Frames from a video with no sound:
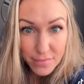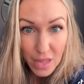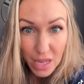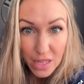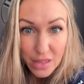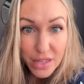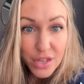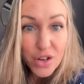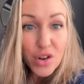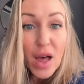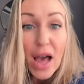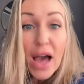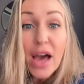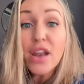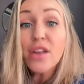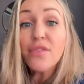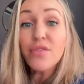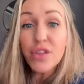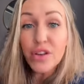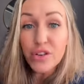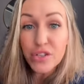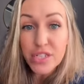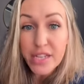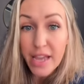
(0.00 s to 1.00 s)
a little out
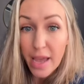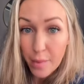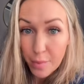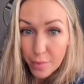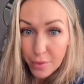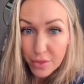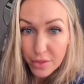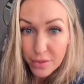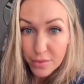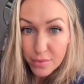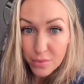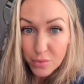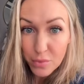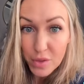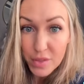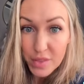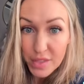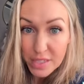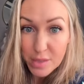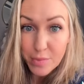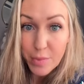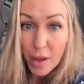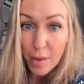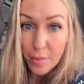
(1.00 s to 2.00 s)
of their depth with
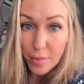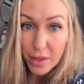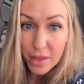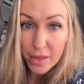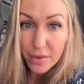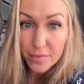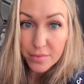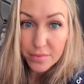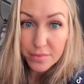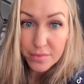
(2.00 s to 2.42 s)
this puppy.